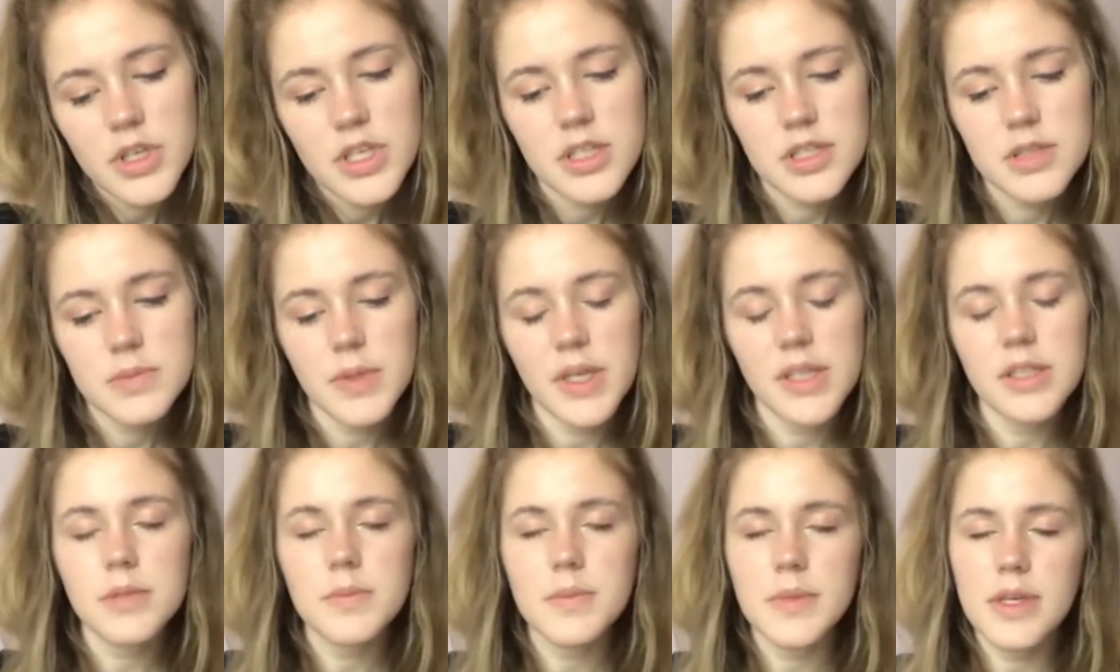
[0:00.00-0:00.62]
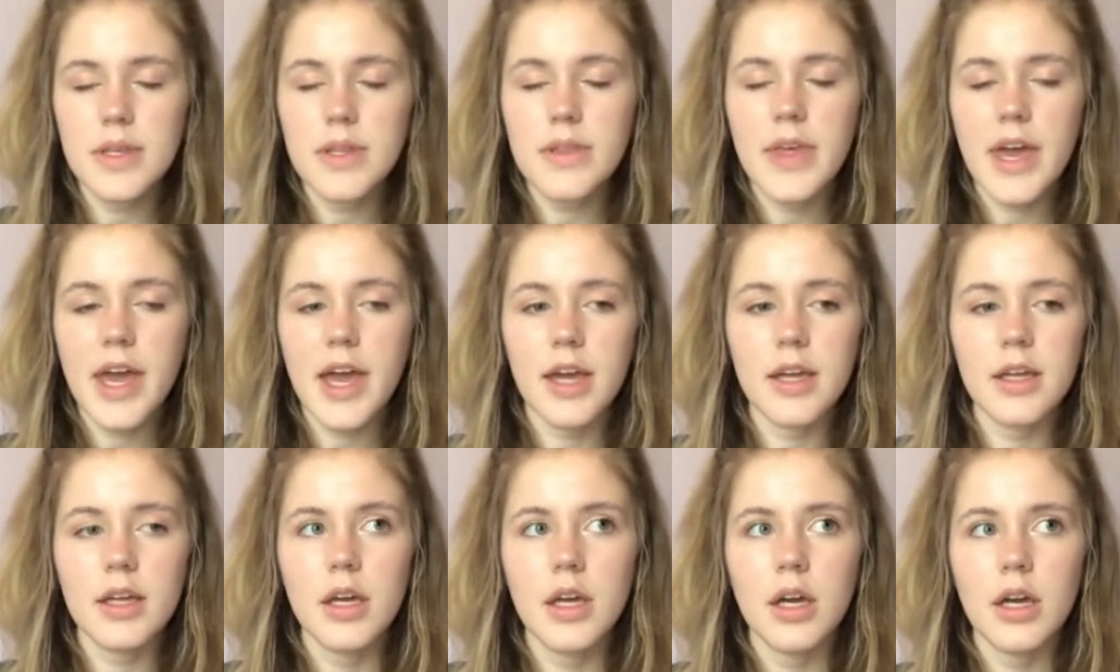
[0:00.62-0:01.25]
explained to me
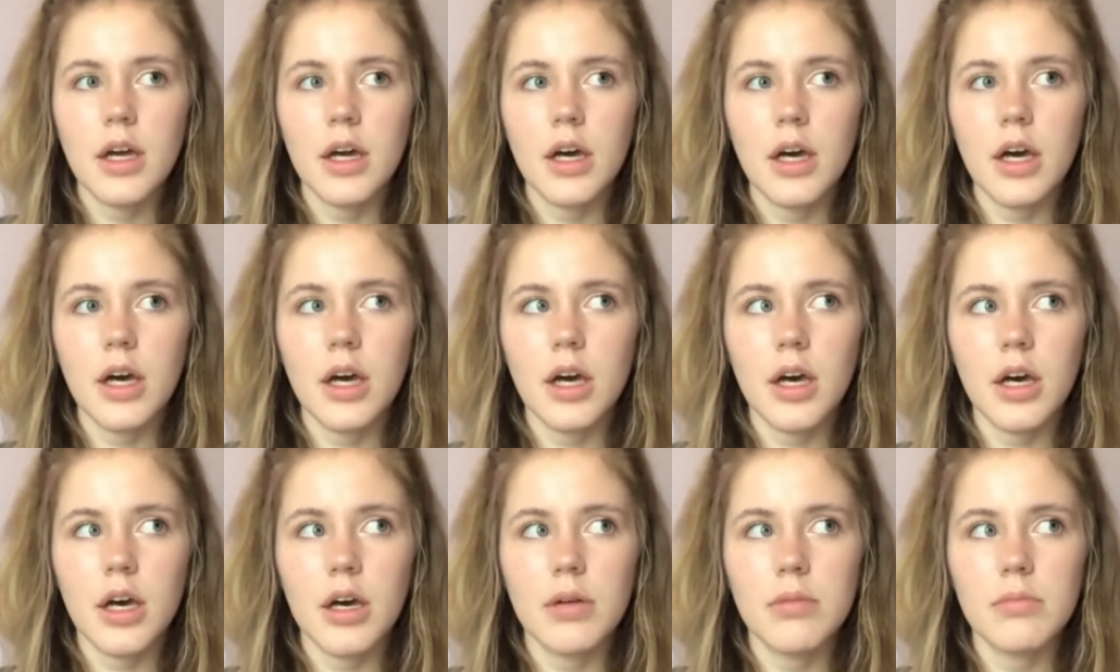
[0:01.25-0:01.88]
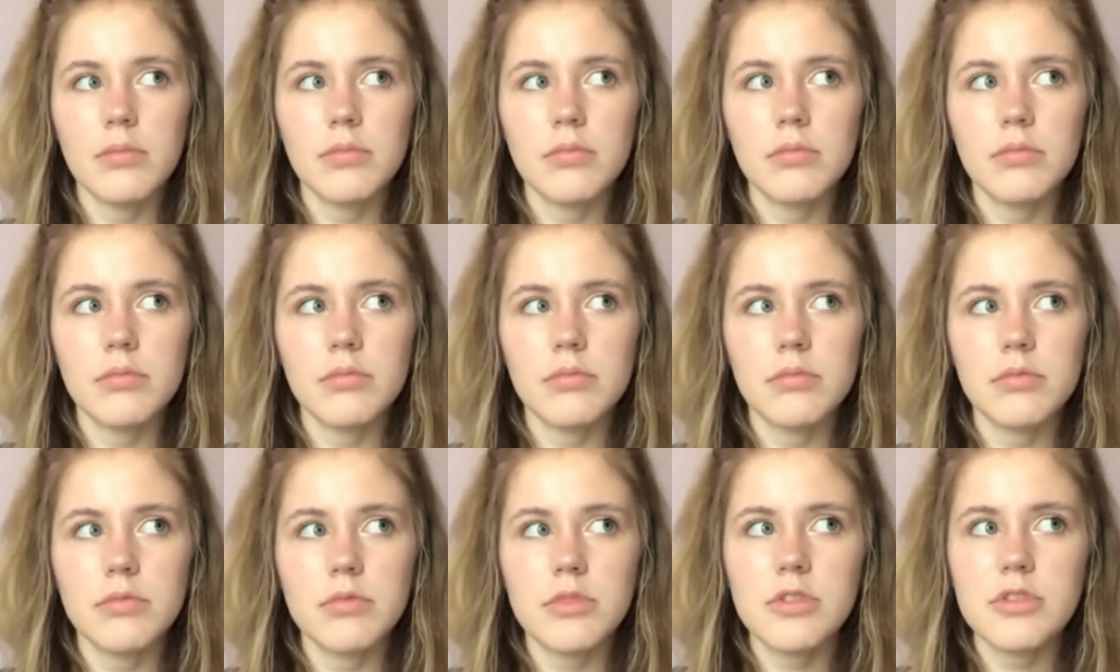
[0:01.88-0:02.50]
that
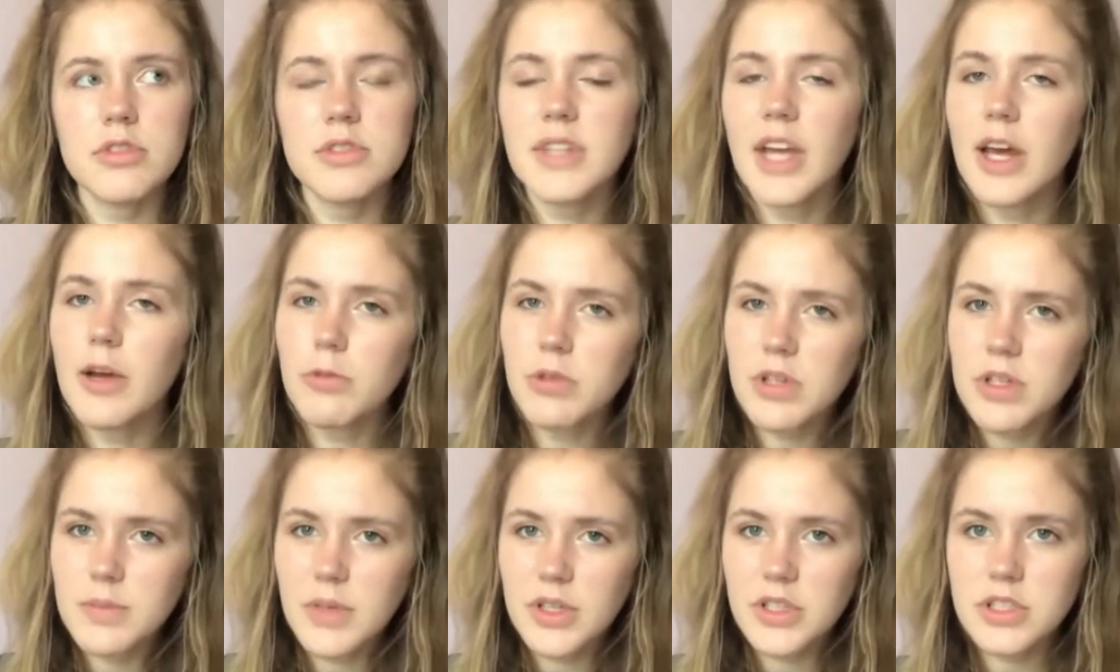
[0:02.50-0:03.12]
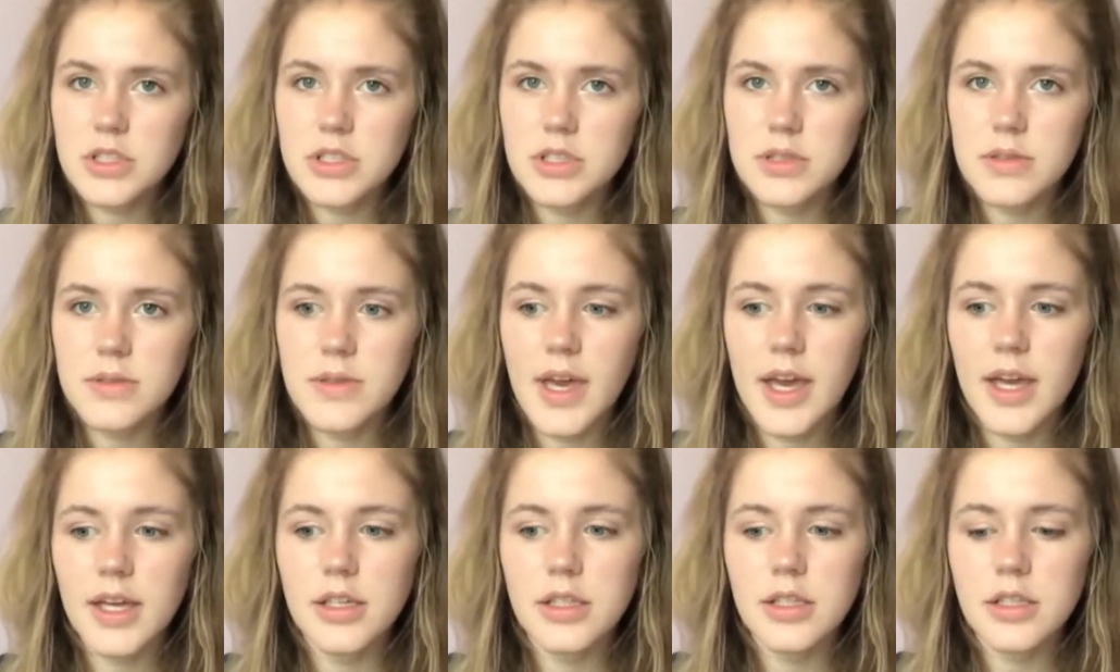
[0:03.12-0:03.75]
there's not really much
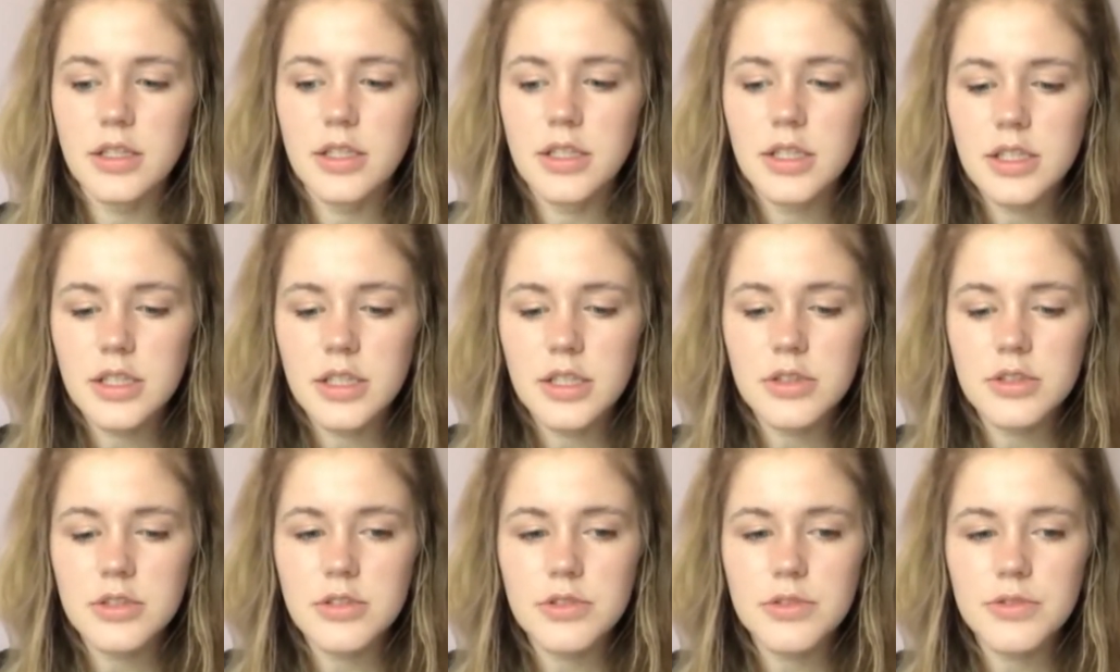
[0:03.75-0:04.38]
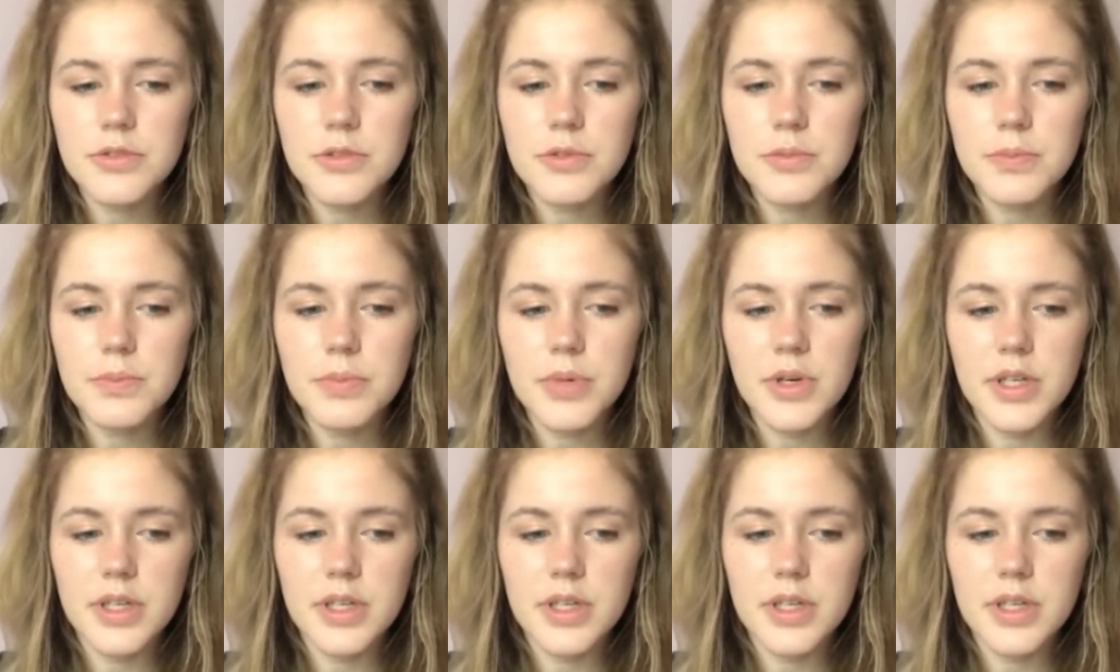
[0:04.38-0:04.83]
that he can do,